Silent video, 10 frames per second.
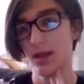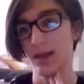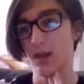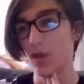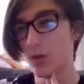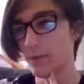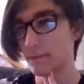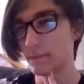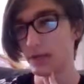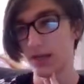And
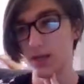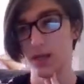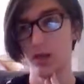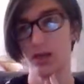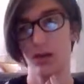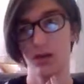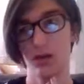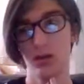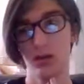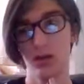hopefully,
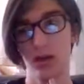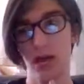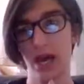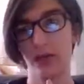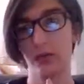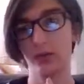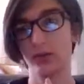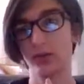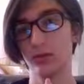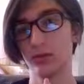I
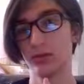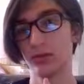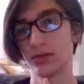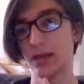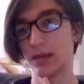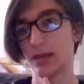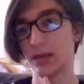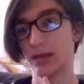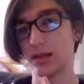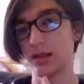will get
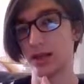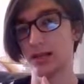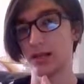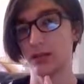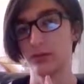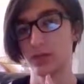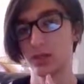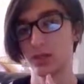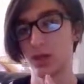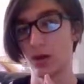it knocked out with
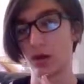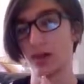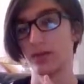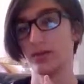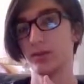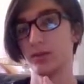Stone Edge